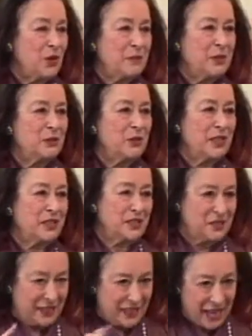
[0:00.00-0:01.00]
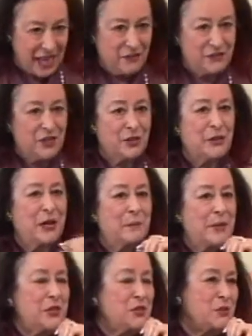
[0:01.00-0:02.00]
Drama Critics gave you a
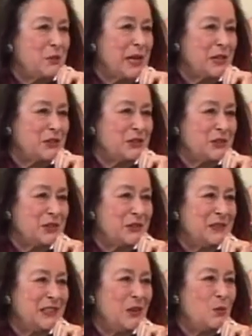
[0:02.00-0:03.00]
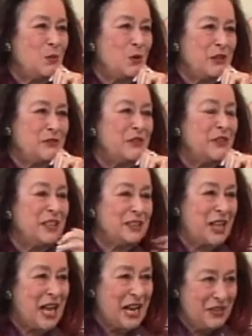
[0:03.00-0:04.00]
Best Director award for A
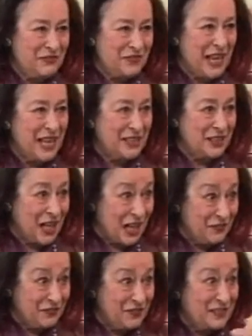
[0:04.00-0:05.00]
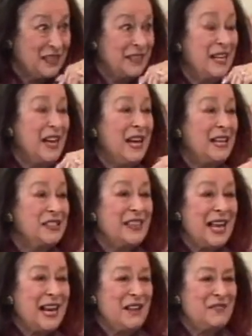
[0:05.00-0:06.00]
Life, A Life. Yes. And did
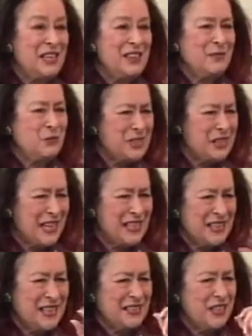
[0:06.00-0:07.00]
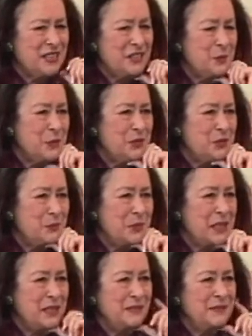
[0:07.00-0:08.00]
that have anything, was it anything like this Pinter
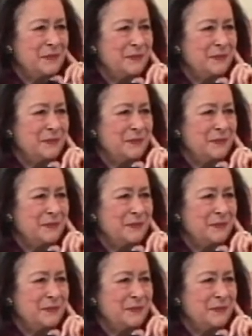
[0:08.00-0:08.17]
play?